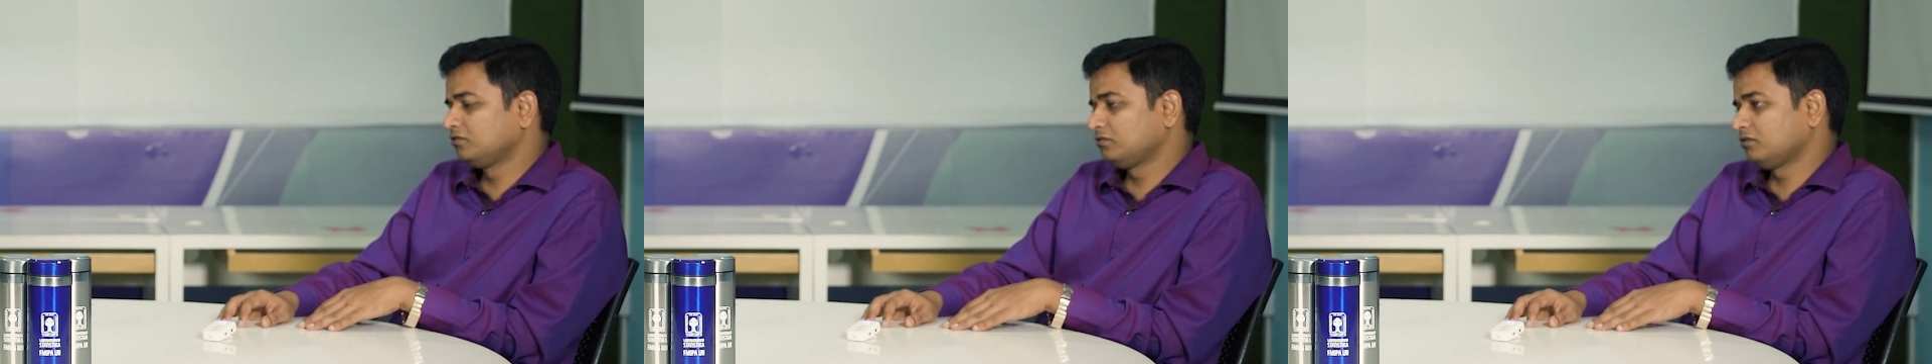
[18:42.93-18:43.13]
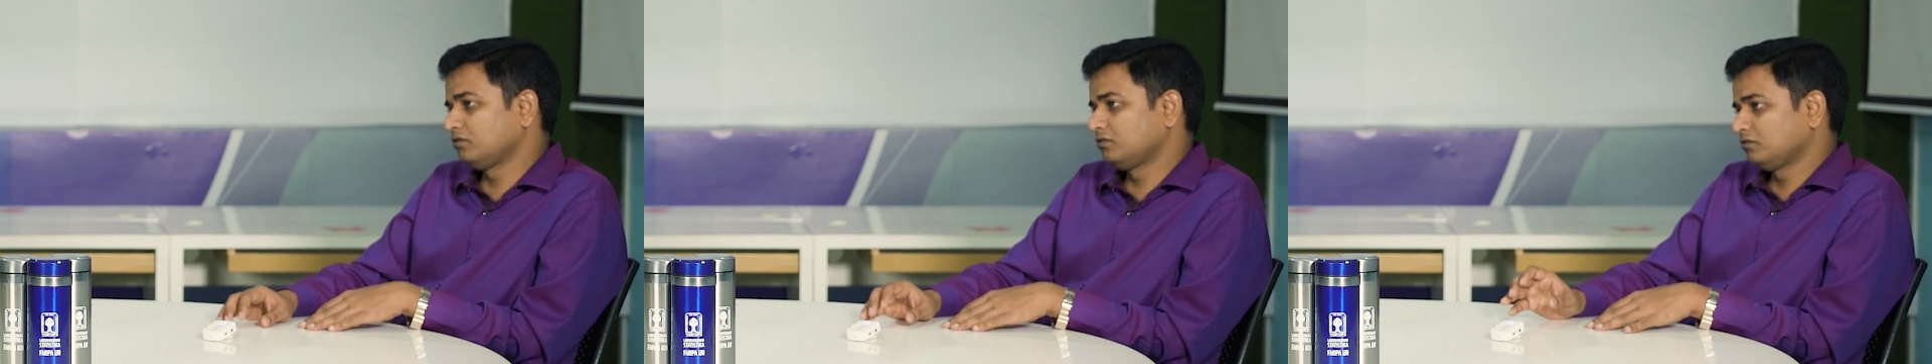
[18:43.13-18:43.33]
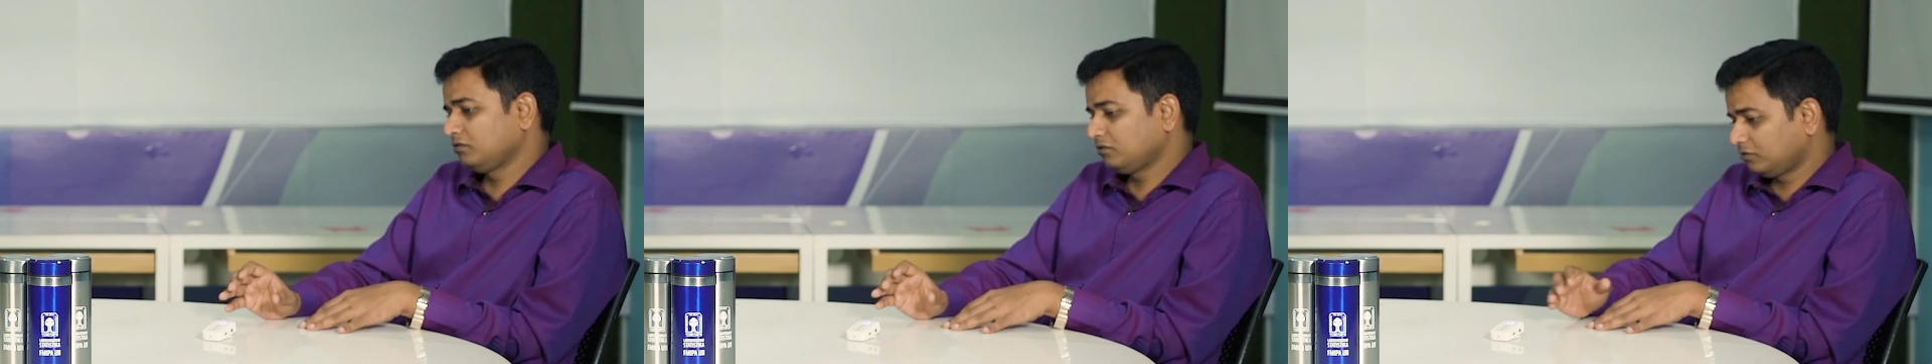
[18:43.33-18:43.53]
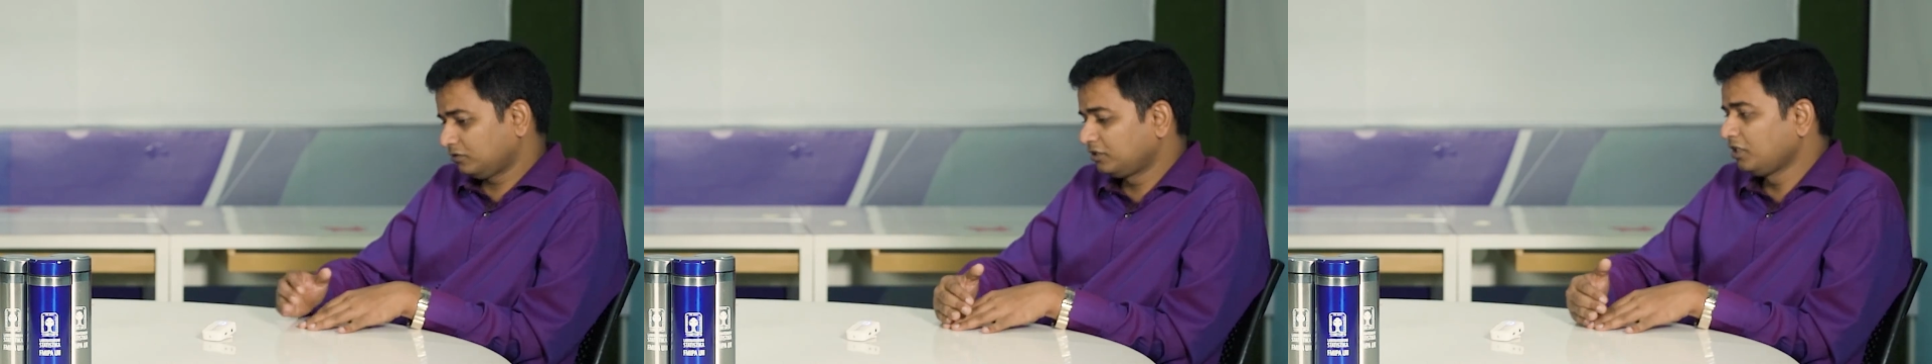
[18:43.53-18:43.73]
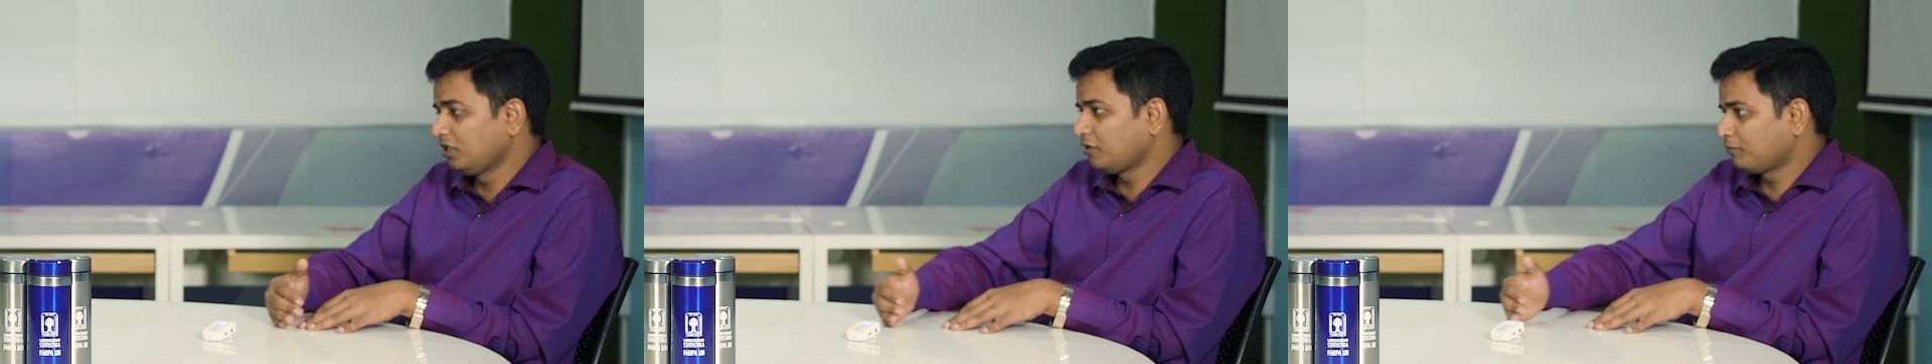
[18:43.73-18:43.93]
So
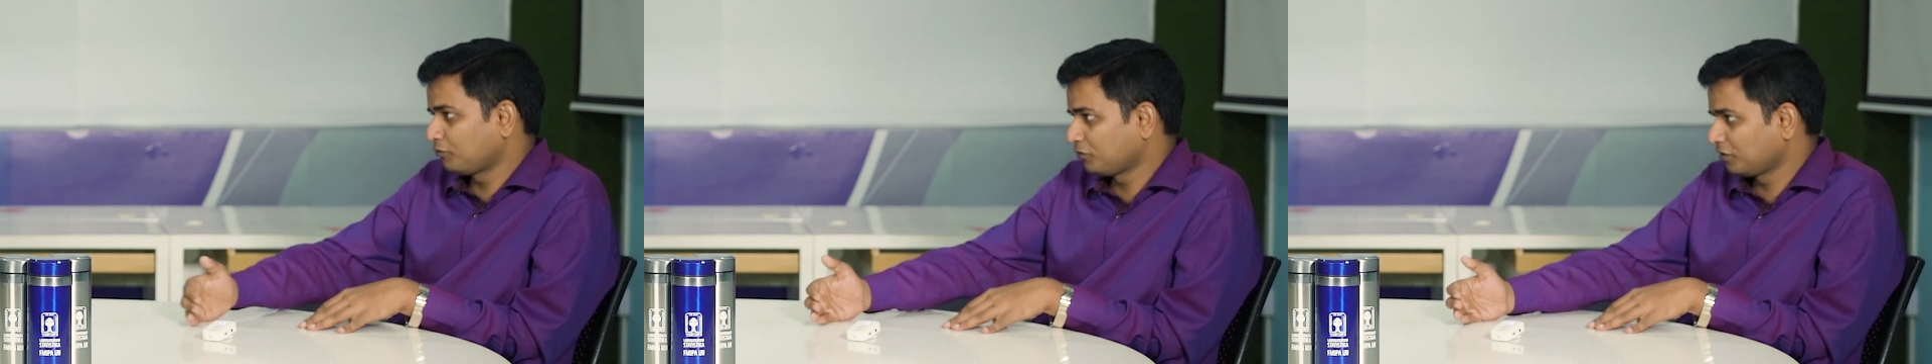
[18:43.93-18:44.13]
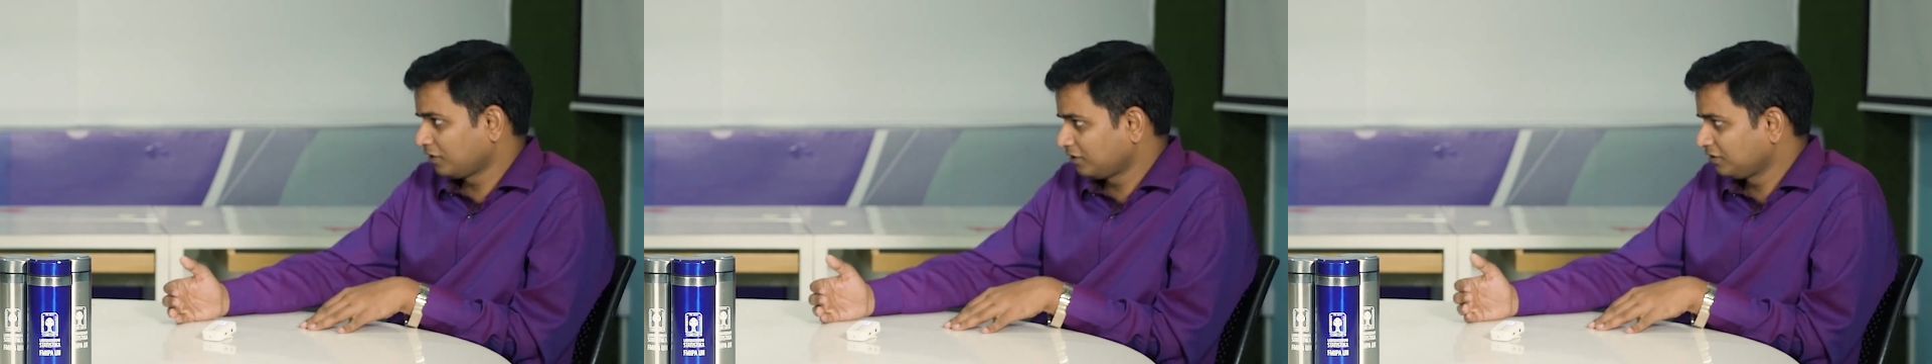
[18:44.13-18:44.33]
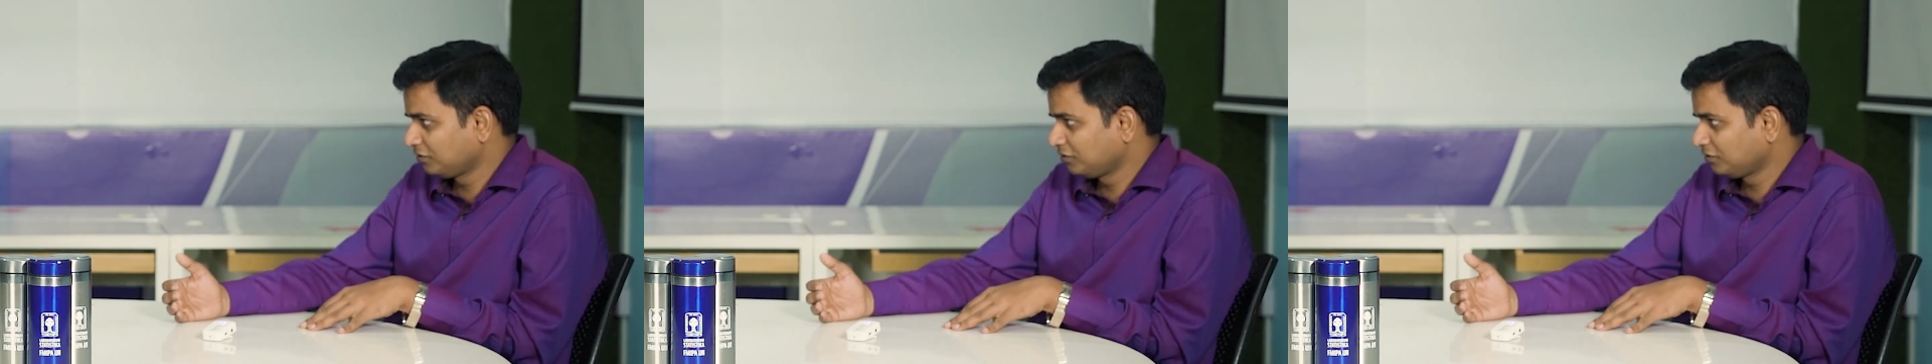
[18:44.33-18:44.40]
still the progress